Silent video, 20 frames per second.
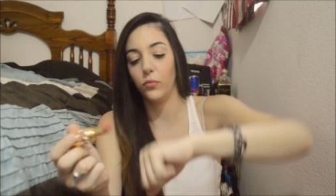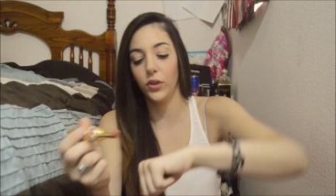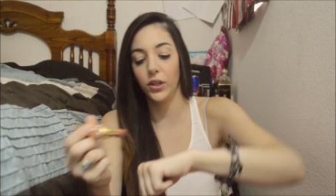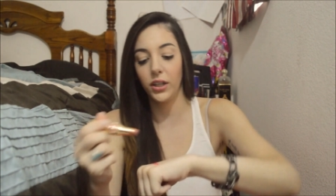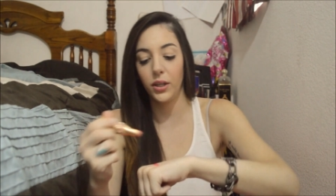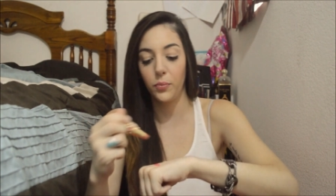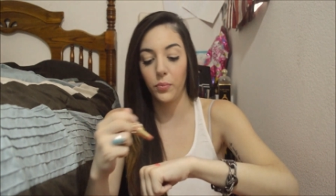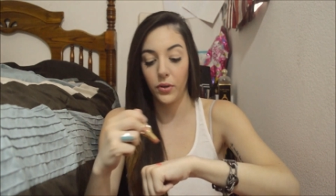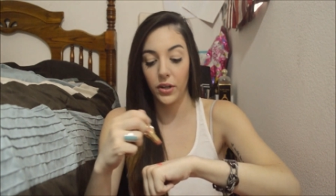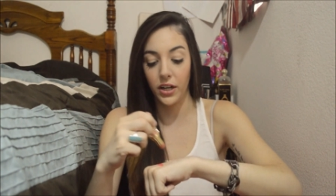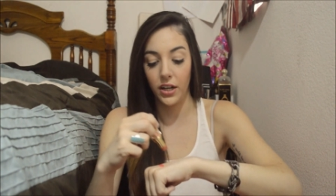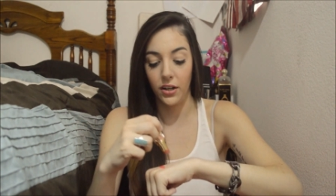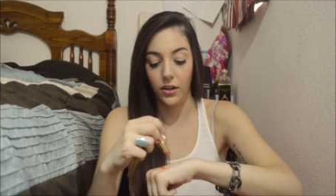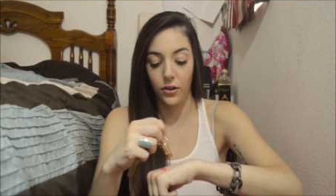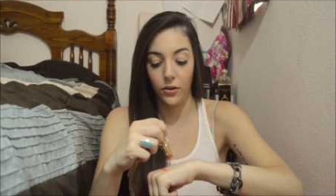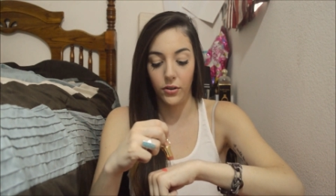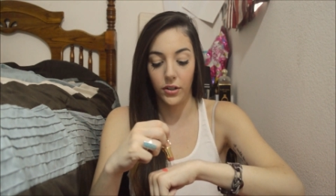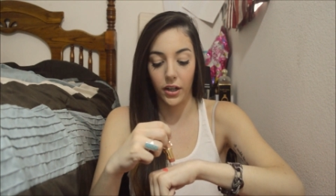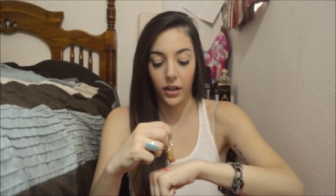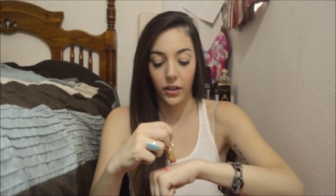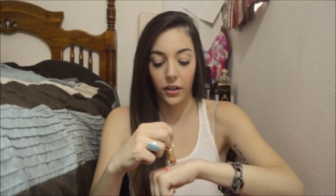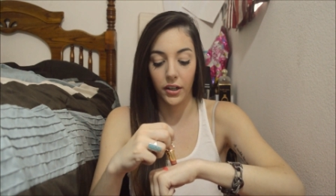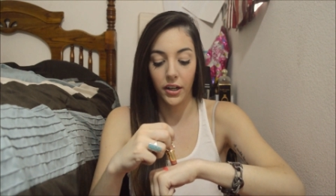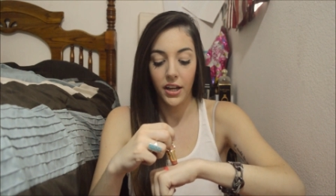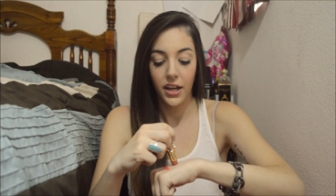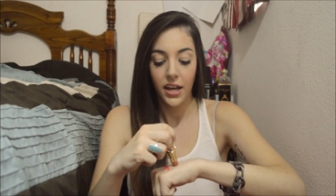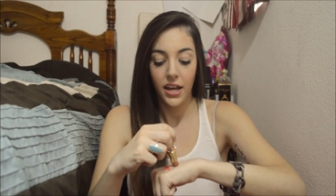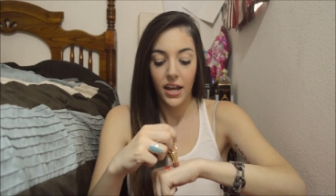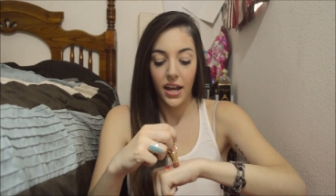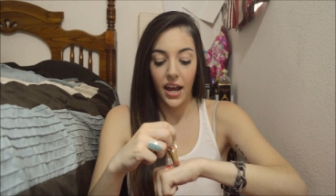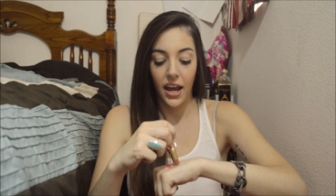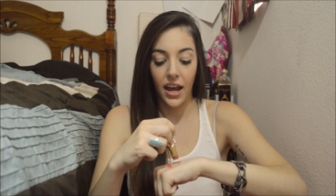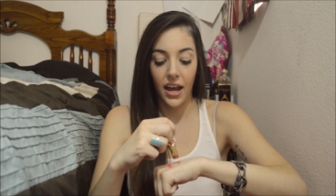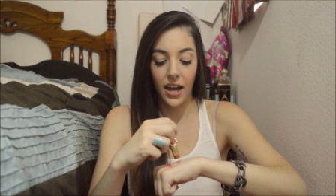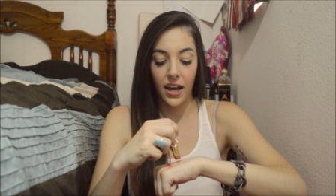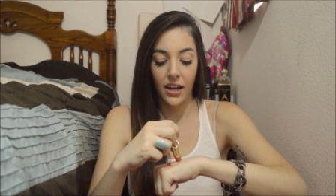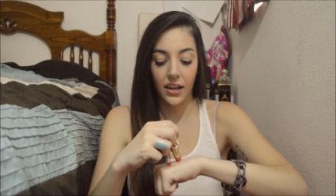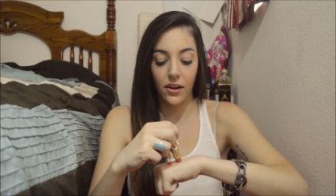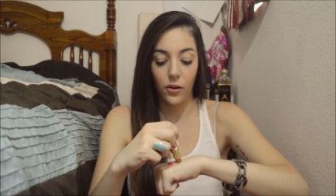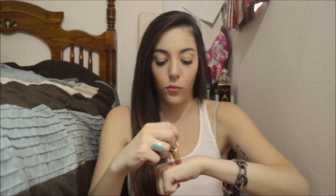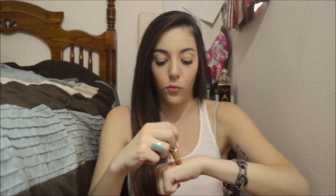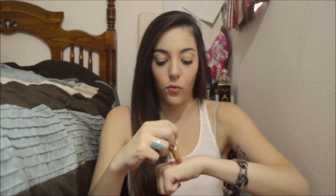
Really pretty nude color. And